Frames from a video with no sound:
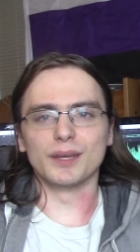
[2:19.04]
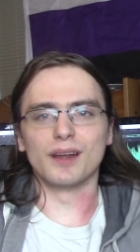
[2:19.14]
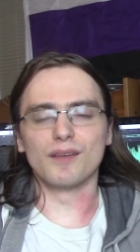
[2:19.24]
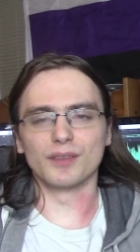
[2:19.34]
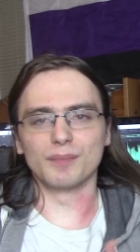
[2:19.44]
and
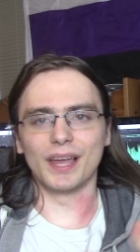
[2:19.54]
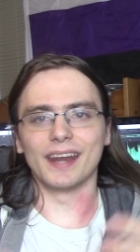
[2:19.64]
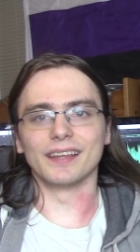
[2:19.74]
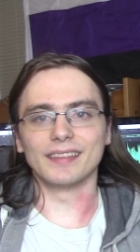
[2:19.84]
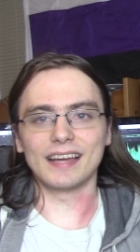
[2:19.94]
off a
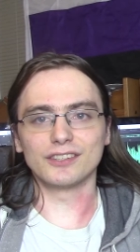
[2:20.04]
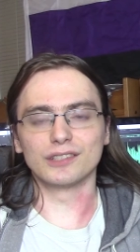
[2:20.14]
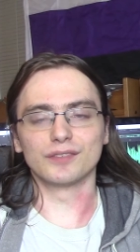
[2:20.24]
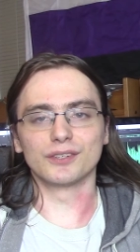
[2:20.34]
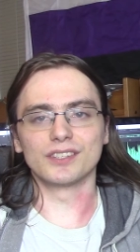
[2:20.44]
planet. That's your
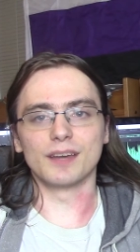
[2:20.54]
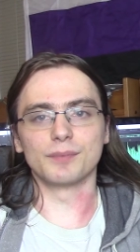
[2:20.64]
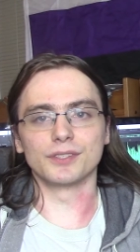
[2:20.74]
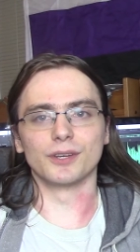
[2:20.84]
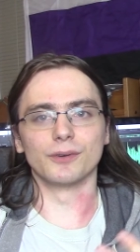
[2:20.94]
first
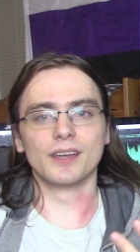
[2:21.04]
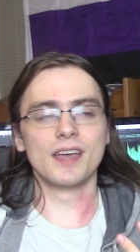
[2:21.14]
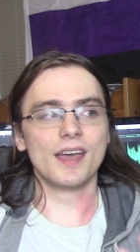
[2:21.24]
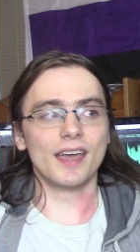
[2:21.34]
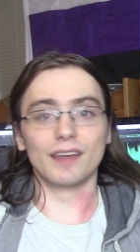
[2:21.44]
episode.
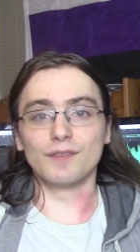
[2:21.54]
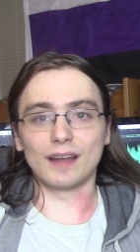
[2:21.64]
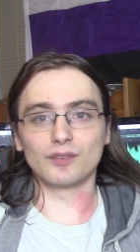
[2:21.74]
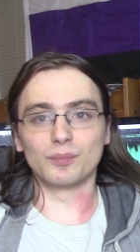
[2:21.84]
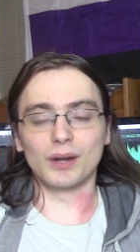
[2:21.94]
In
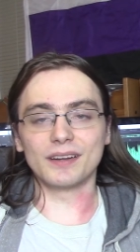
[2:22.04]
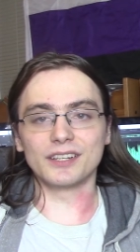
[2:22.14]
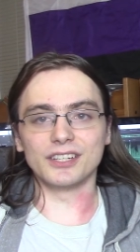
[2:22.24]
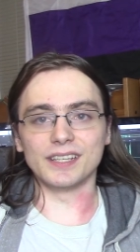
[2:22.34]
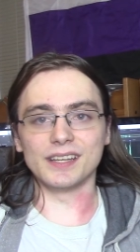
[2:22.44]
fact, for
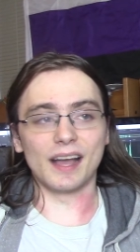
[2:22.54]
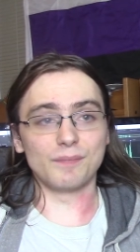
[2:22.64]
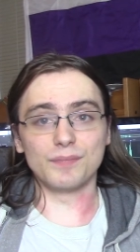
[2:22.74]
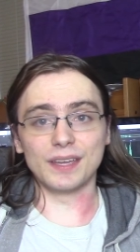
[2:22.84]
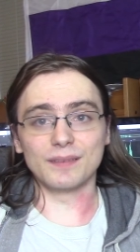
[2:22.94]
Prodigy, I
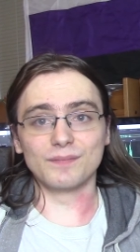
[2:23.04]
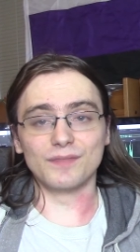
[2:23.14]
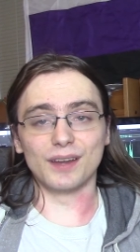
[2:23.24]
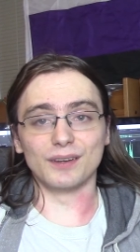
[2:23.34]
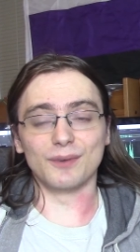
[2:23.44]
think
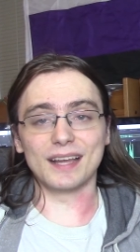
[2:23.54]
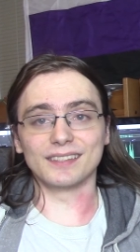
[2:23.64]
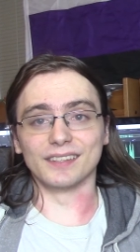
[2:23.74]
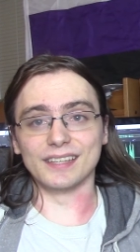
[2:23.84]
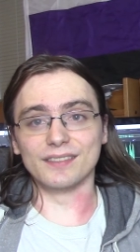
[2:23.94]
very
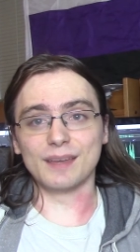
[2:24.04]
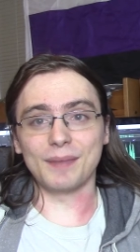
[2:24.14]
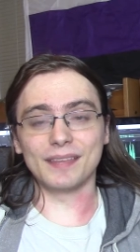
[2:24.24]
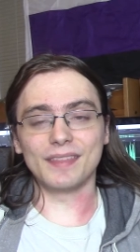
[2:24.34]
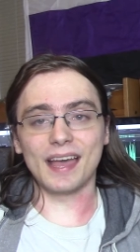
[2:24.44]
wisely, they
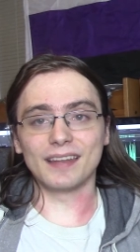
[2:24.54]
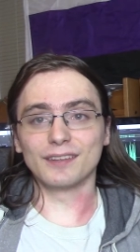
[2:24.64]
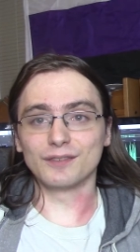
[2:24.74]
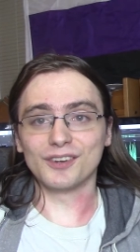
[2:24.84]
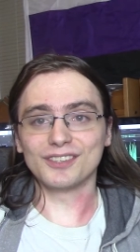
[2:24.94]
made that
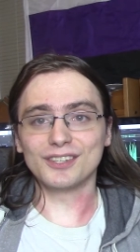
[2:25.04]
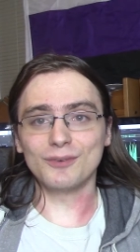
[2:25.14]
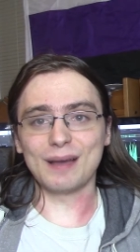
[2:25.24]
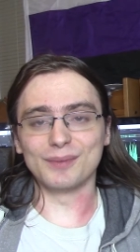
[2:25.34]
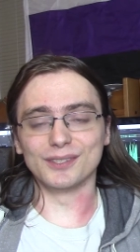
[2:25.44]
their first
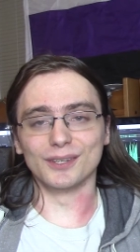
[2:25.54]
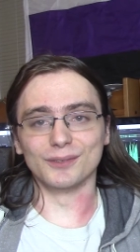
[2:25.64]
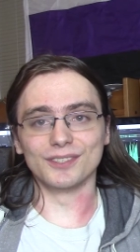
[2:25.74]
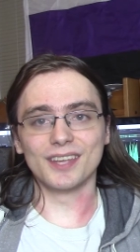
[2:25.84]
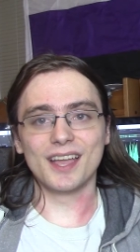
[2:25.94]
2
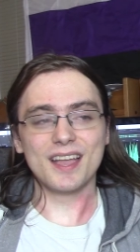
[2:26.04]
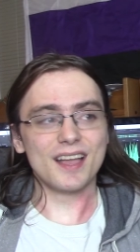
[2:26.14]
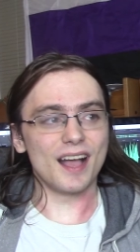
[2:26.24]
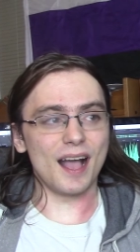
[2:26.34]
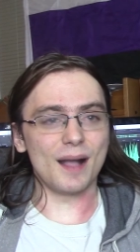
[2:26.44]
episodes.
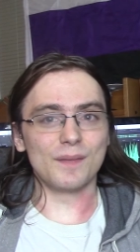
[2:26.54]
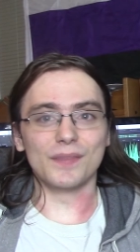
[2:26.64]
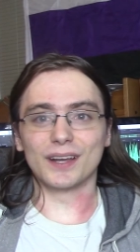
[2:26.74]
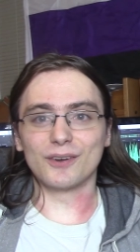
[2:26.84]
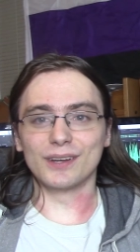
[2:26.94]

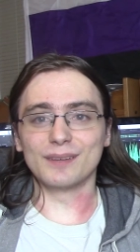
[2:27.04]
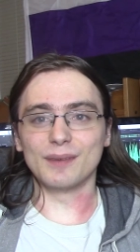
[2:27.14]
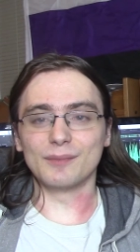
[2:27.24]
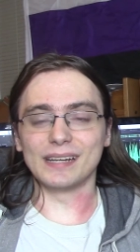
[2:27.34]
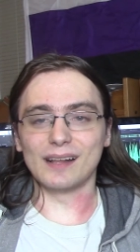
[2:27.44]
According to
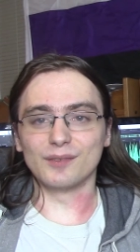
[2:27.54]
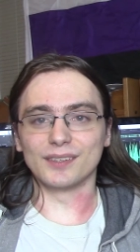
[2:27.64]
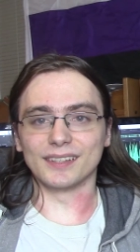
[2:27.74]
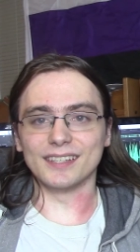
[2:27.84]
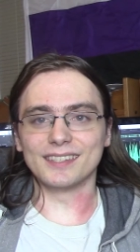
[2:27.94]
Memory Alpha
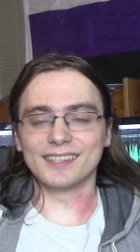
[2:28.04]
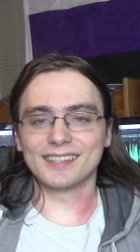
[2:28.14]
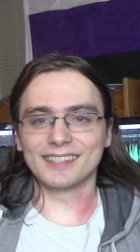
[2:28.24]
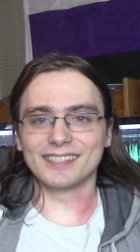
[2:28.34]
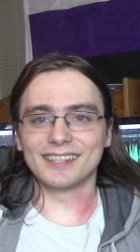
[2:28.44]
at least, this
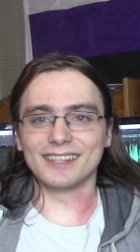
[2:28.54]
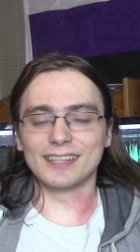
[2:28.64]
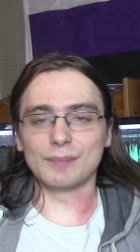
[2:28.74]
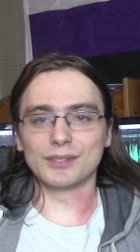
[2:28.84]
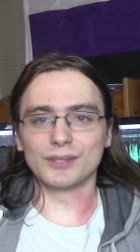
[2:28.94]
is listed as
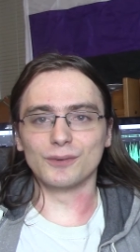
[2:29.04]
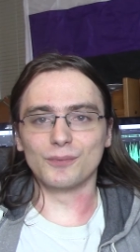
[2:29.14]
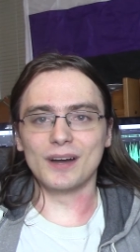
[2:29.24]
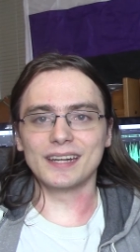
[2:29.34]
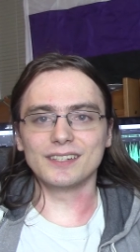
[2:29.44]
episode
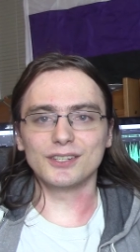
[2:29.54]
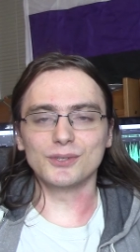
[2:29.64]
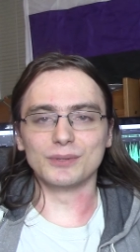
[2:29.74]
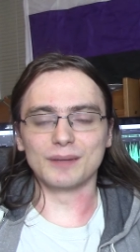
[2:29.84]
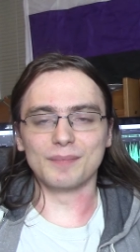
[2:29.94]
1 and
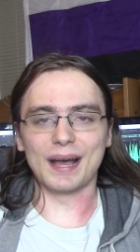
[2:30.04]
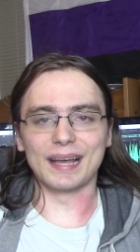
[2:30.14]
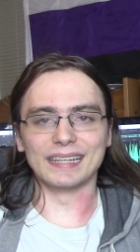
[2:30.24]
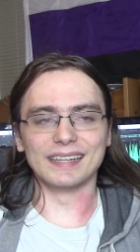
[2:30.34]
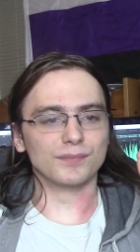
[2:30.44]
2
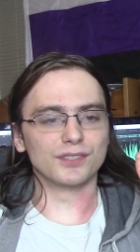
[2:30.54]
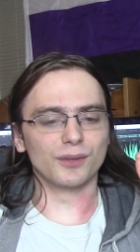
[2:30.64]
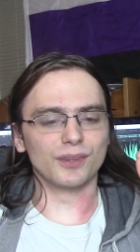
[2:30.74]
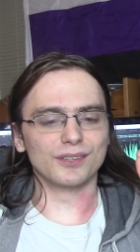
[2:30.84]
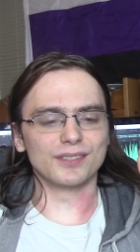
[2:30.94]
combined.
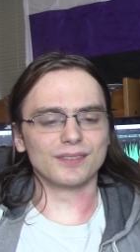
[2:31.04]
So there's